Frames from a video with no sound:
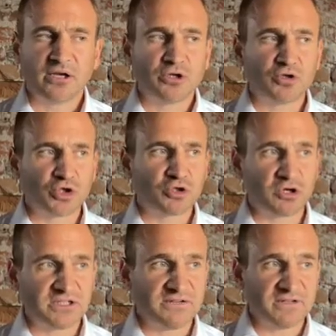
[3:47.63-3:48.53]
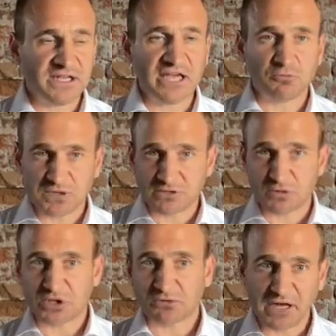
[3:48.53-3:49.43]
constructively and with
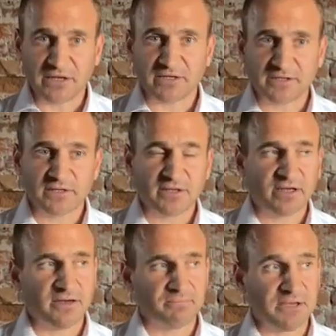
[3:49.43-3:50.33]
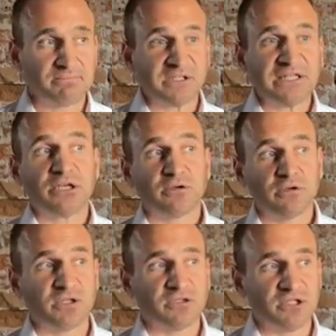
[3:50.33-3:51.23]
restraint, in
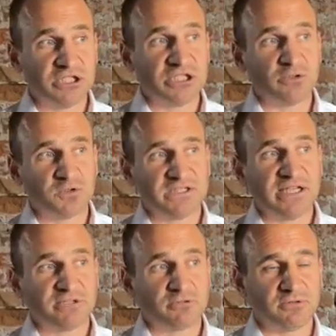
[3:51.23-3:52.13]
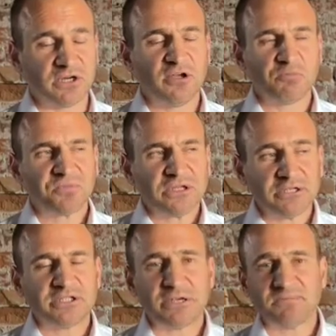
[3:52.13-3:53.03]
particular in the digital sector, where
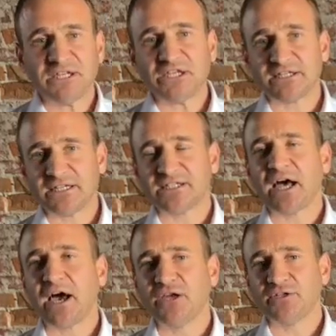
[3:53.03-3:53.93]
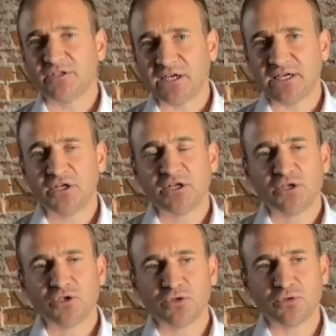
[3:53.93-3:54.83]
the temptation is high today
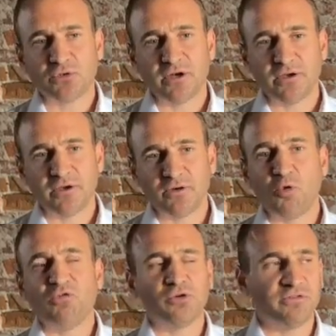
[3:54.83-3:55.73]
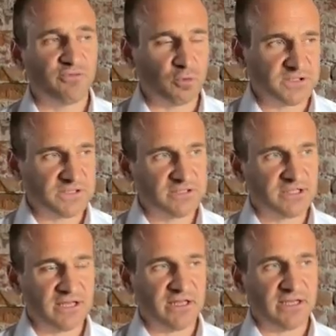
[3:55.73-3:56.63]
to over-enforce,
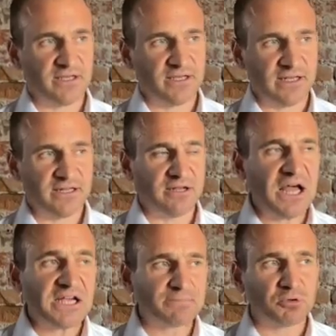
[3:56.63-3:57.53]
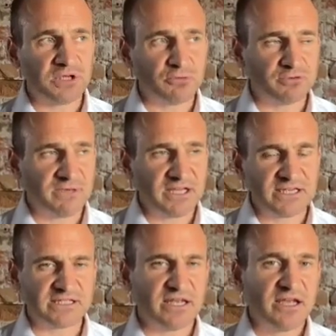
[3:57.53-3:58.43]
I think. And the last point I would make
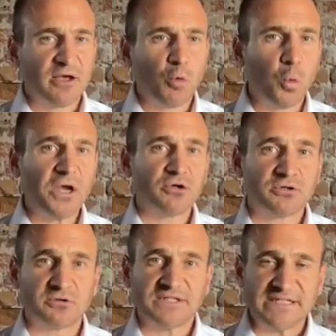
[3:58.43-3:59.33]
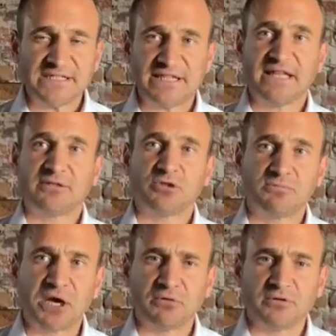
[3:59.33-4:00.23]
is when authorities get those
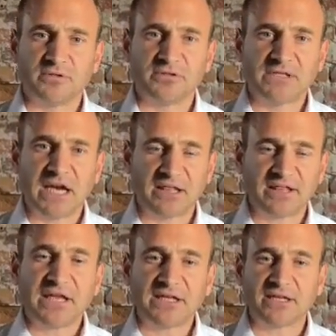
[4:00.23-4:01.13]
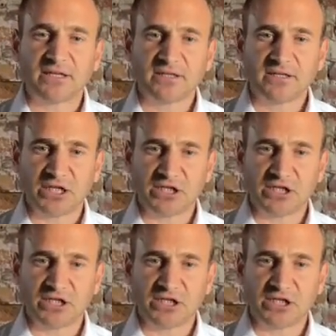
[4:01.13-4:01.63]
powers, I think there